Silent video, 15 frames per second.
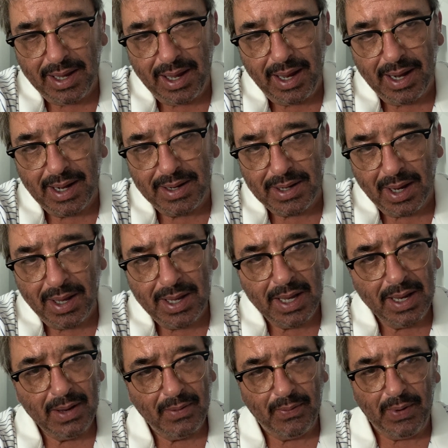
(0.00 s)
and
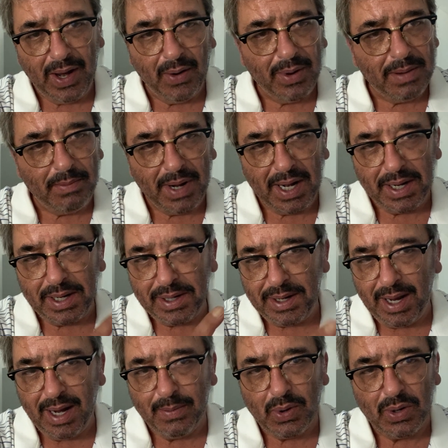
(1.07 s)
very many
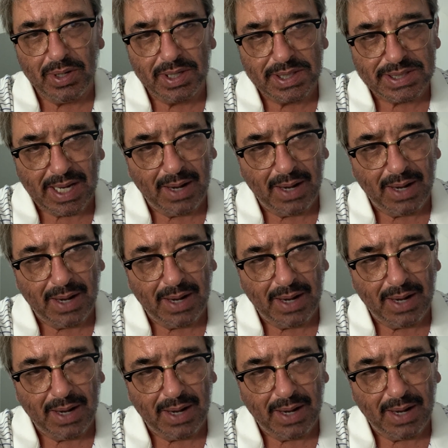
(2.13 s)
neighborhoods.